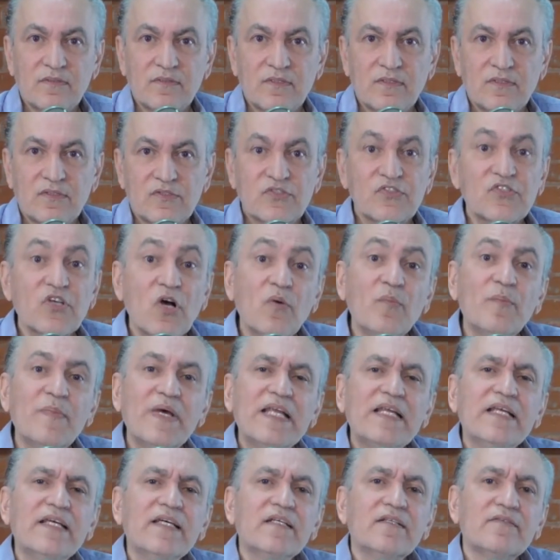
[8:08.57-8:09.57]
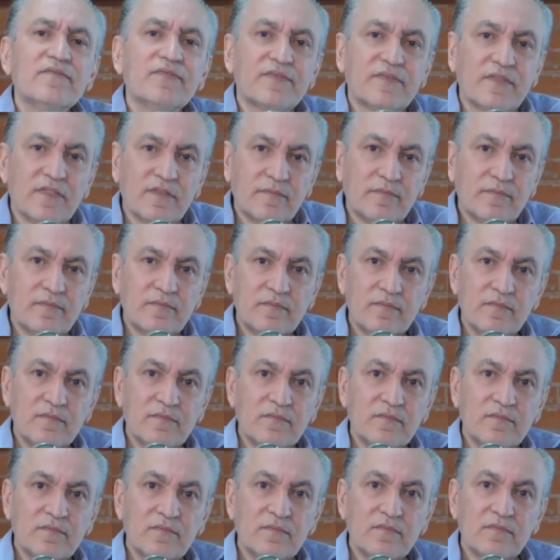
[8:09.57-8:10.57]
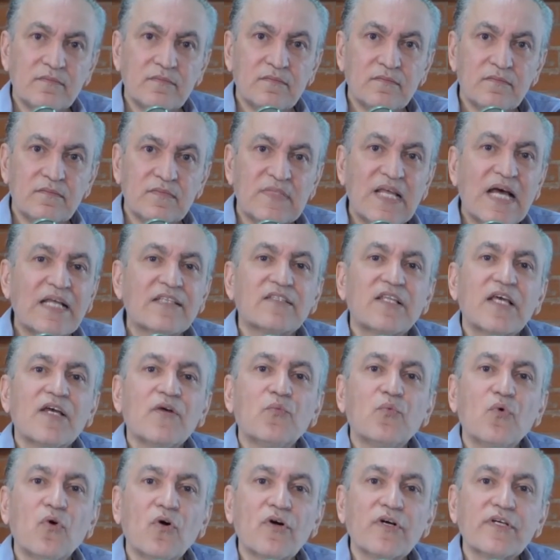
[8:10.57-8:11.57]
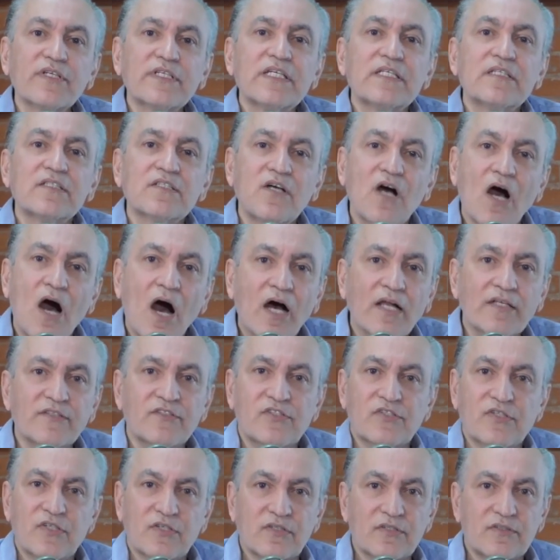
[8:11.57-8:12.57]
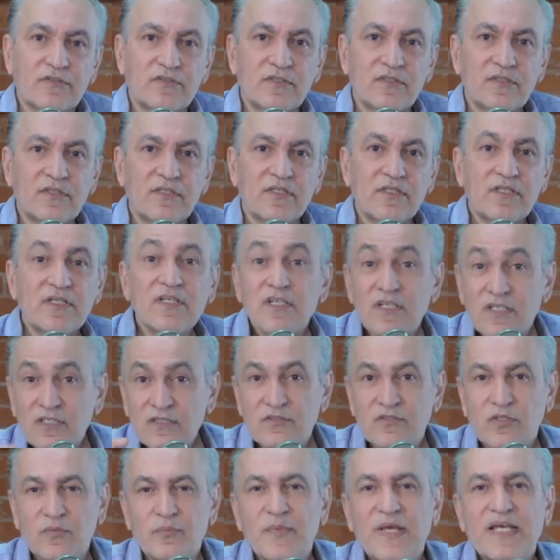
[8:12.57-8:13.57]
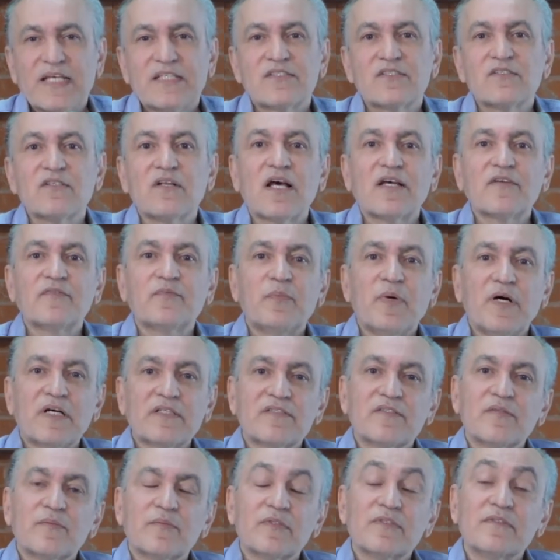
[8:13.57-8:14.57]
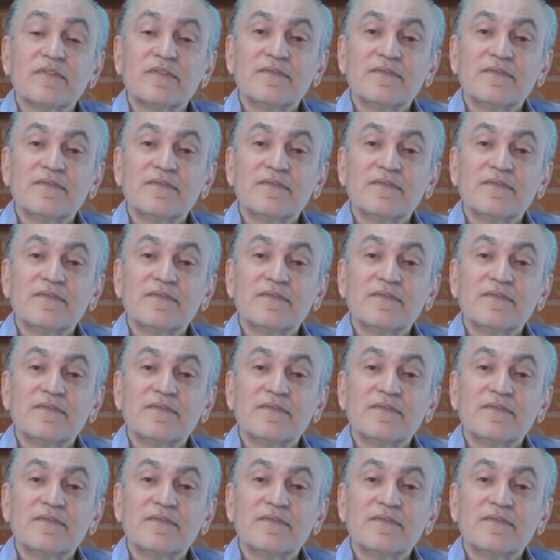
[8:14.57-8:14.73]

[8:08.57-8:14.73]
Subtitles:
so many of them, that they work in concert to make life possible.